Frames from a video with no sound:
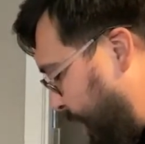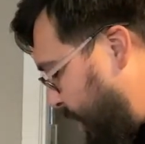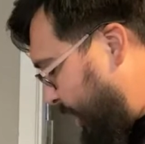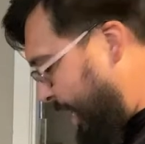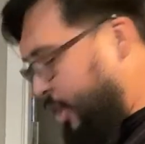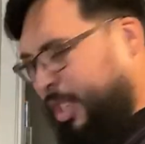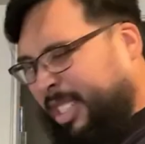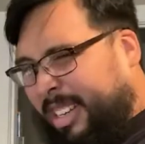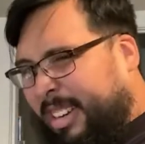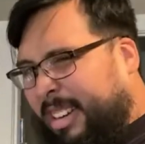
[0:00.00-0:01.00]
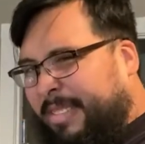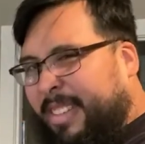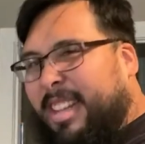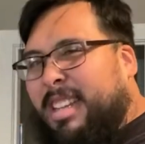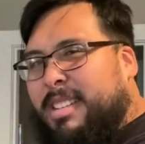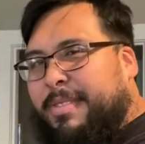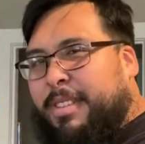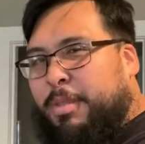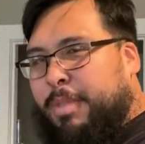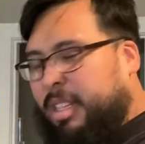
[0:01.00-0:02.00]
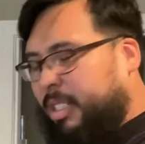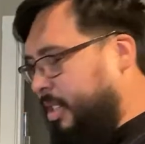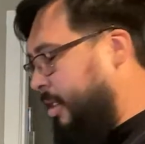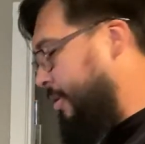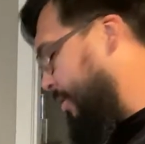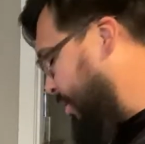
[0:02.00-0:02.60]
else interested enough in that to film me. So